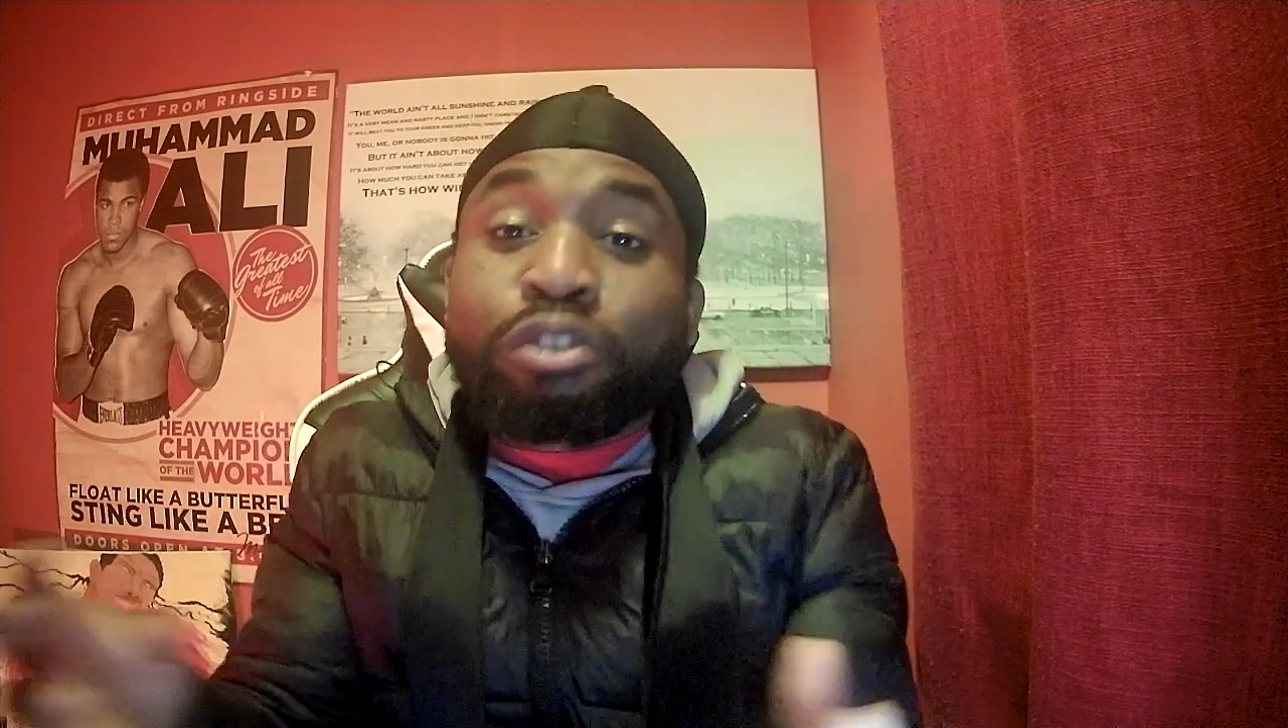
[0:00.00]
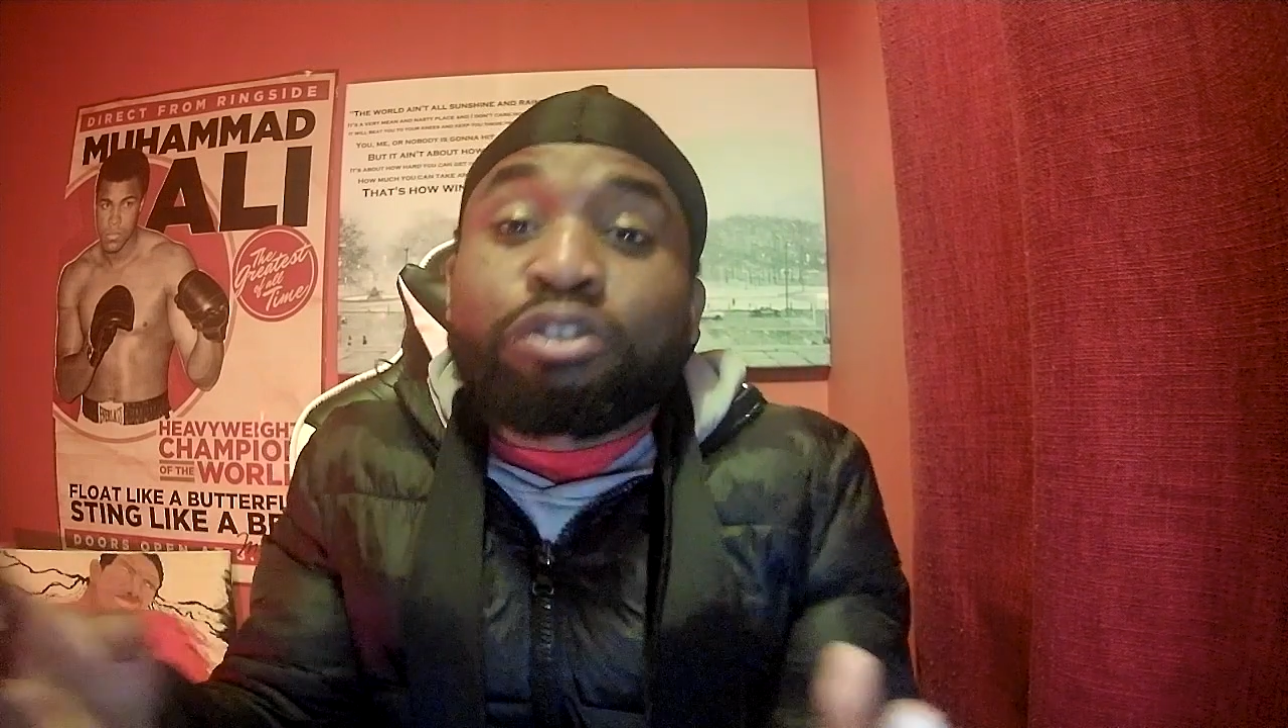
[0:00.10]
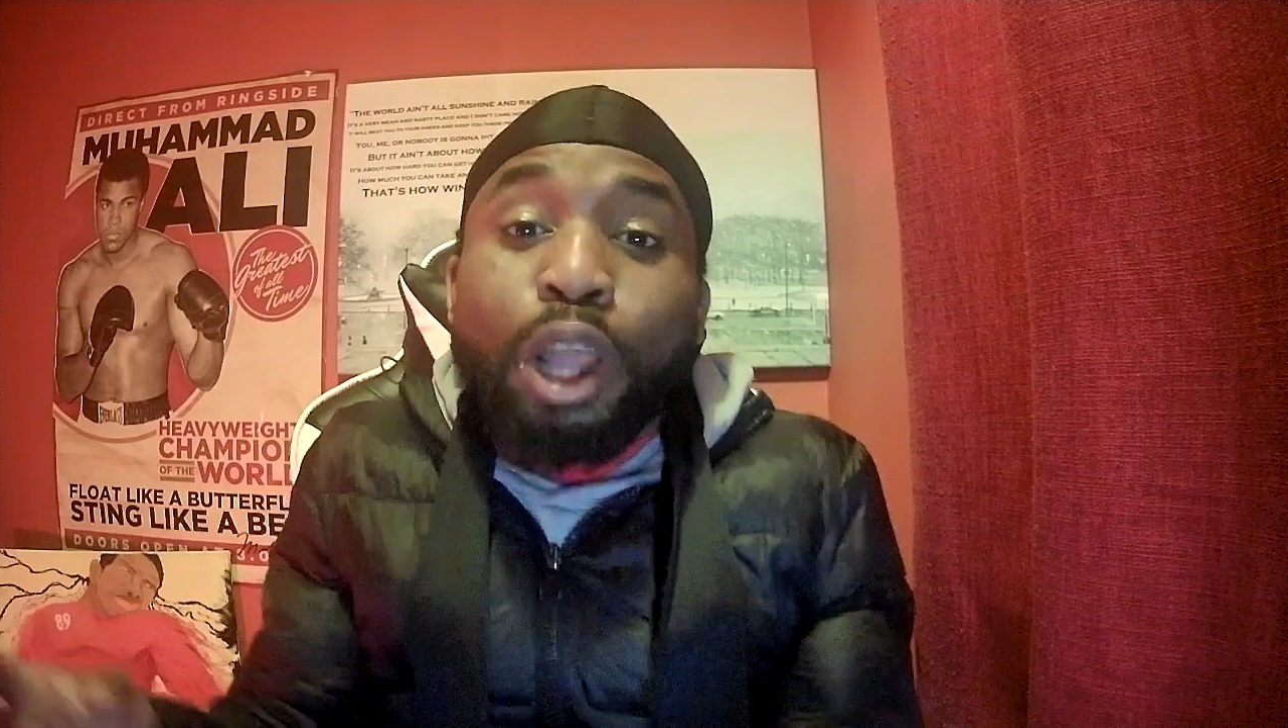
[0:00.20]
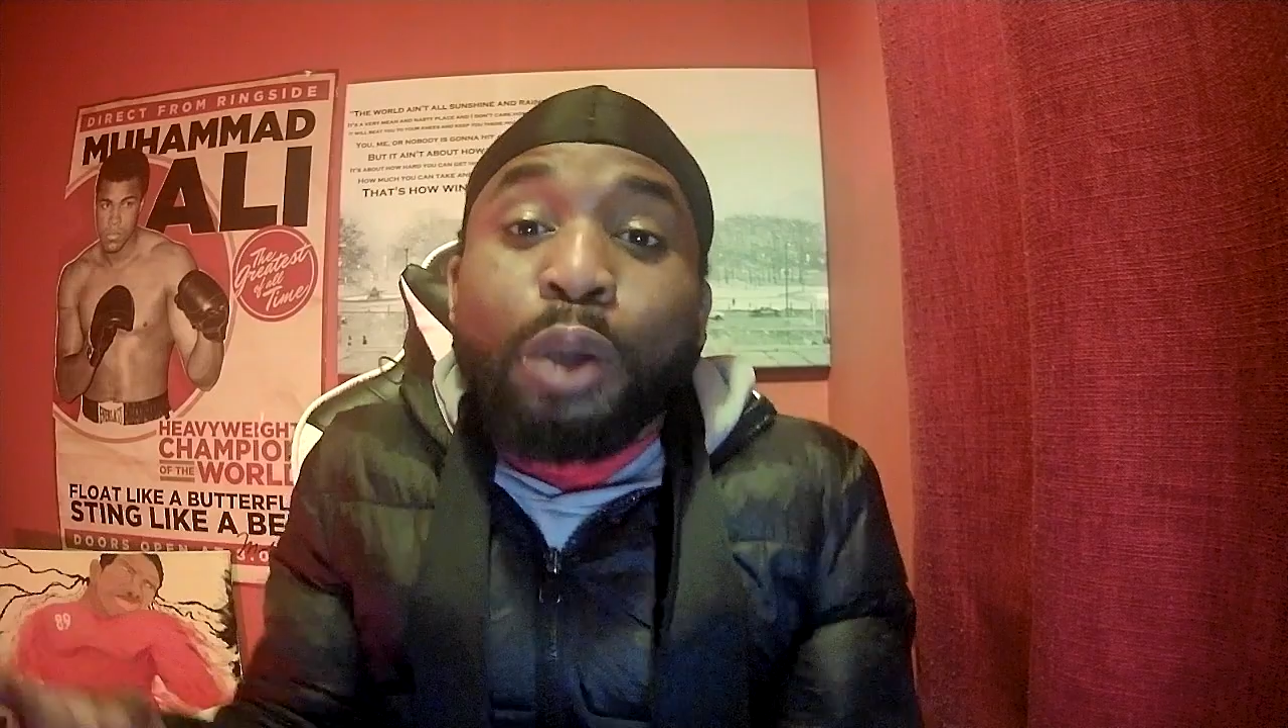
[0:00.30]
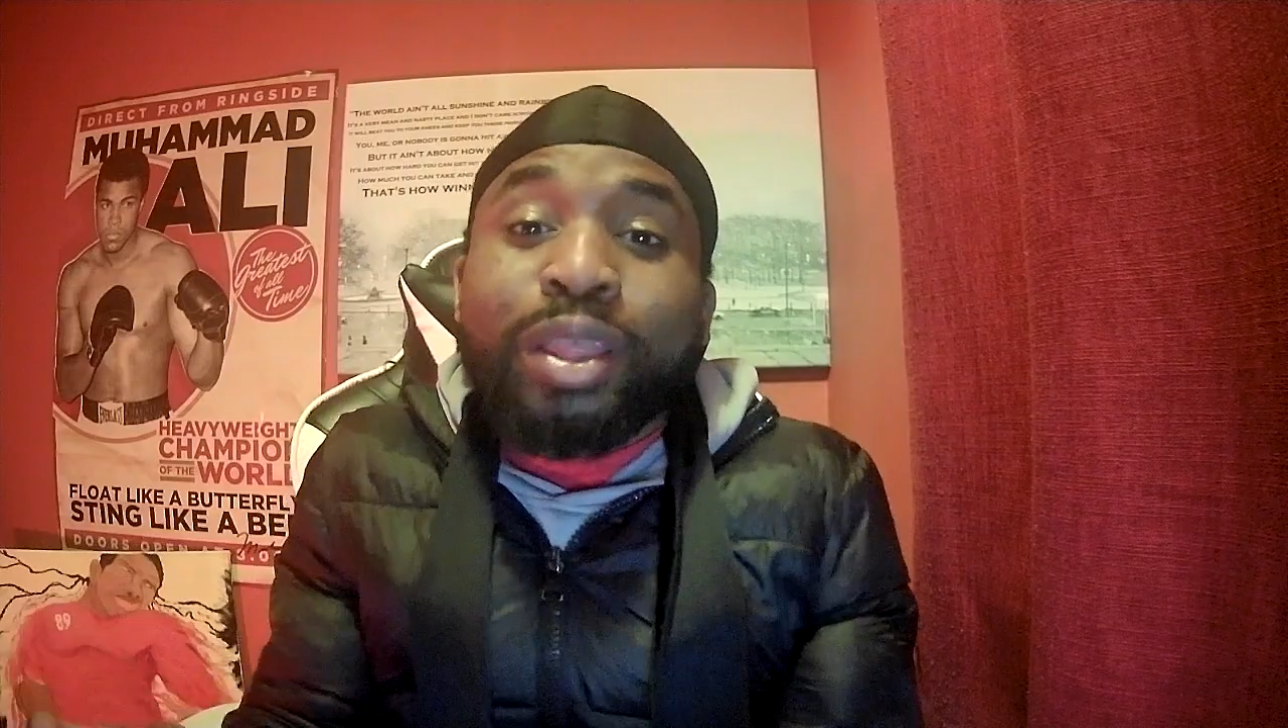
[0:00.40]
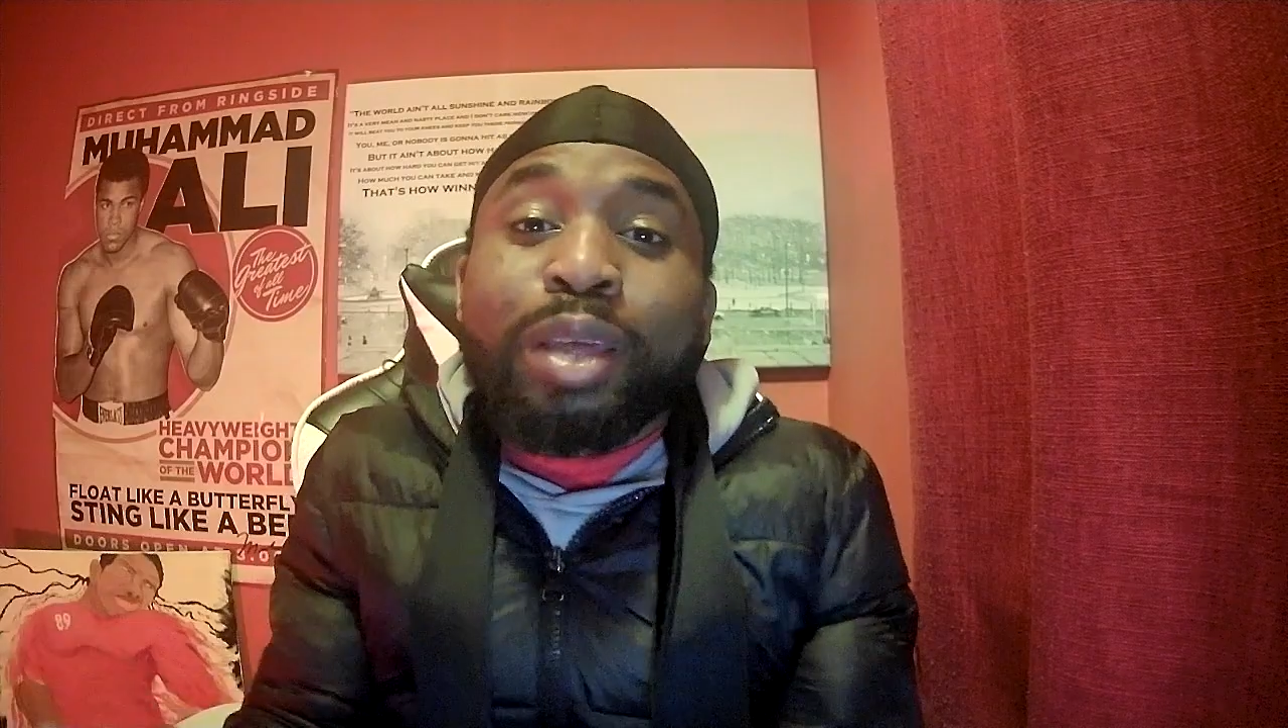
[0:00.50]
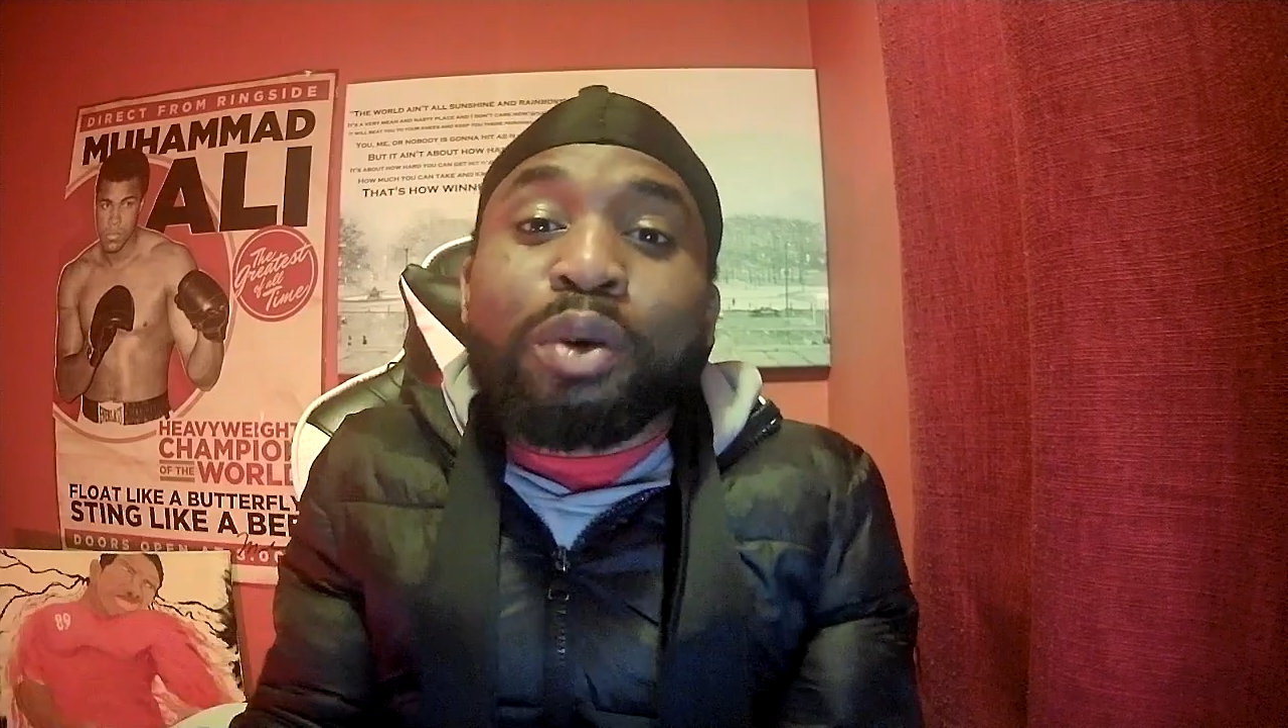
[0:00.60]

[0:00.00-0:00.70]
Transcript: slower than